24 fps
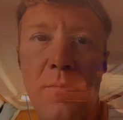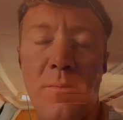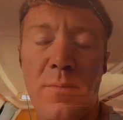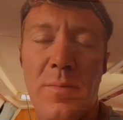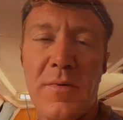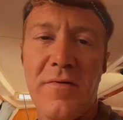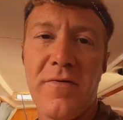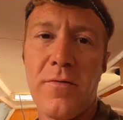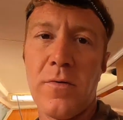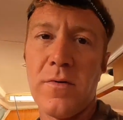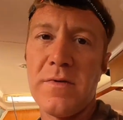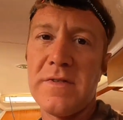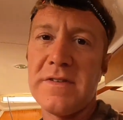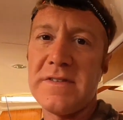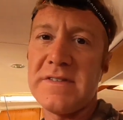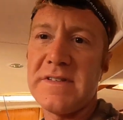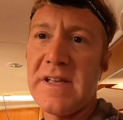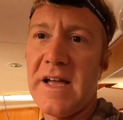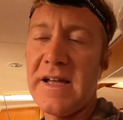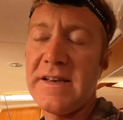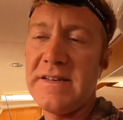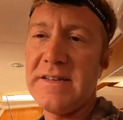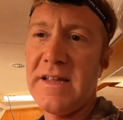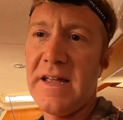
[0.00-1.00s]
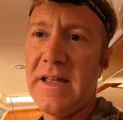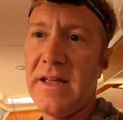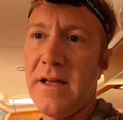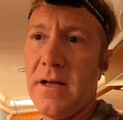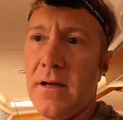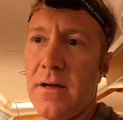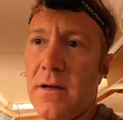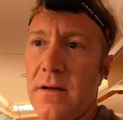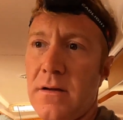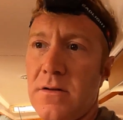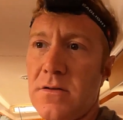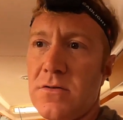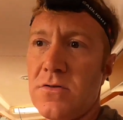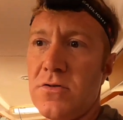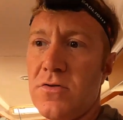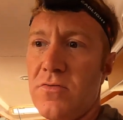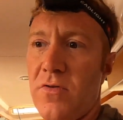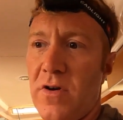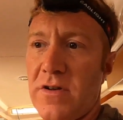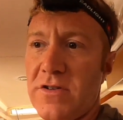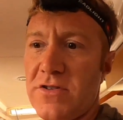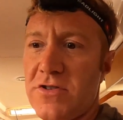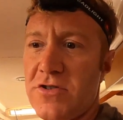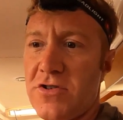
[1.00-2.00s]
before the side tank
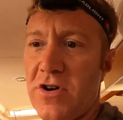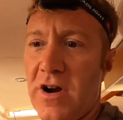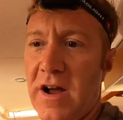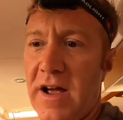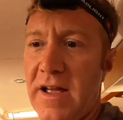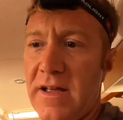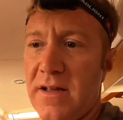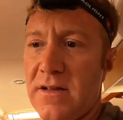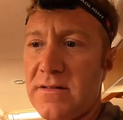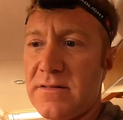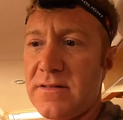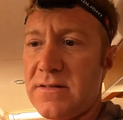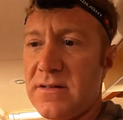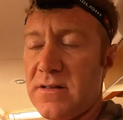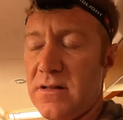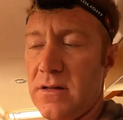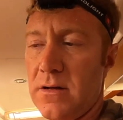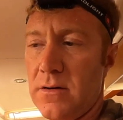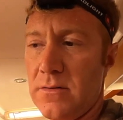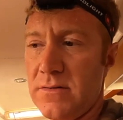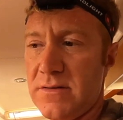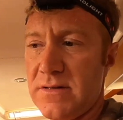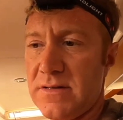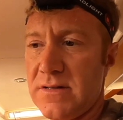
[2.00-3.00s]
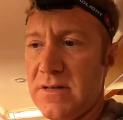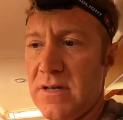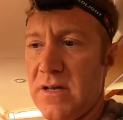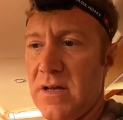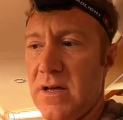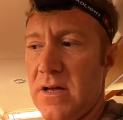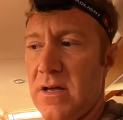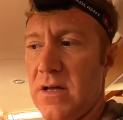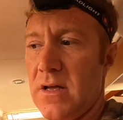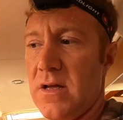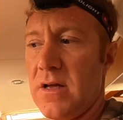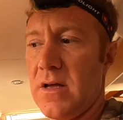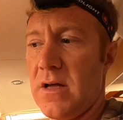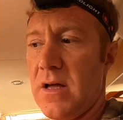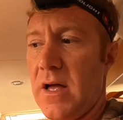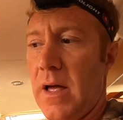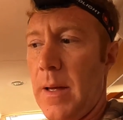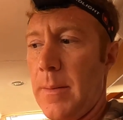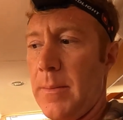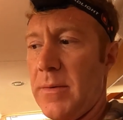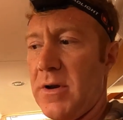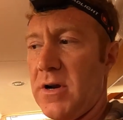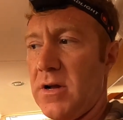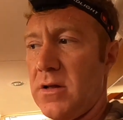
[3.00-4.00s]
runs dry, because it's close,
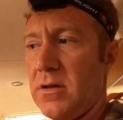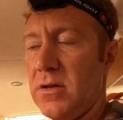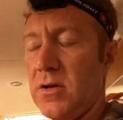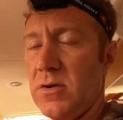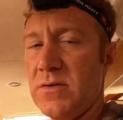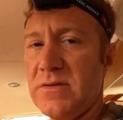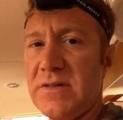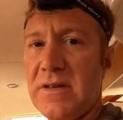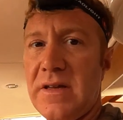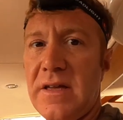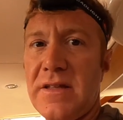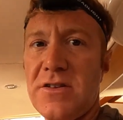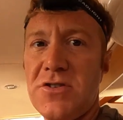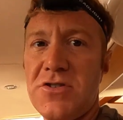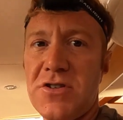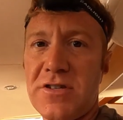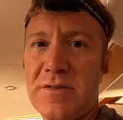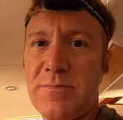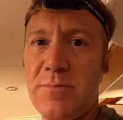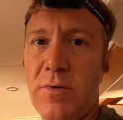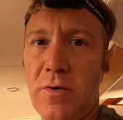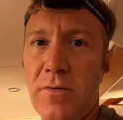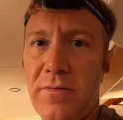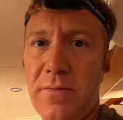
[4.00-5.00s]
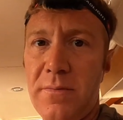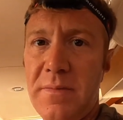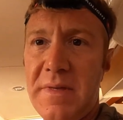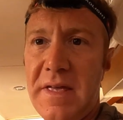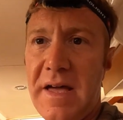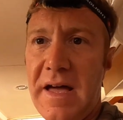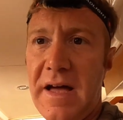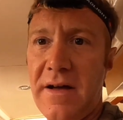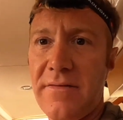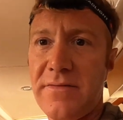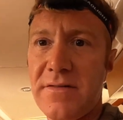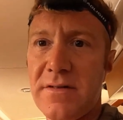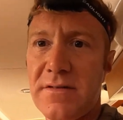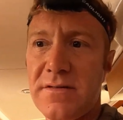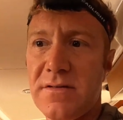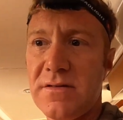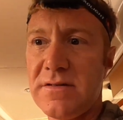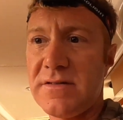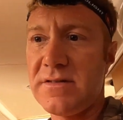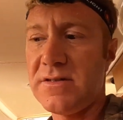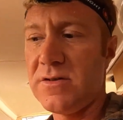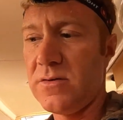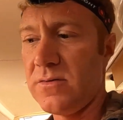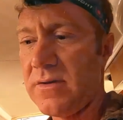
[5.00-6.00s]
I'm gonna close it and just pull from the aft. So
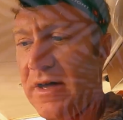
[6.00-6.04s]
let's do